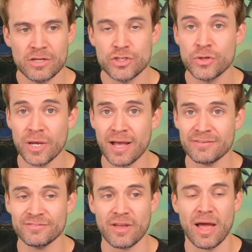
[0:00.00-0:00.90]

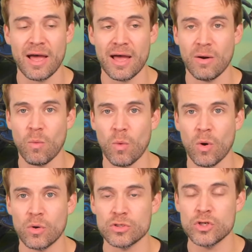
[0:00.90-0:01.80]
2-cost,
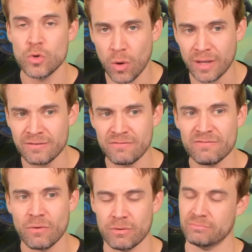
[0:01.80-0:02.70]
2/1,
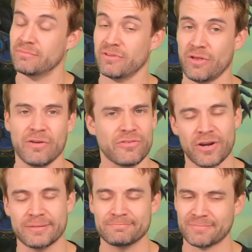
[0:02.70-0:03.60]
or sorry,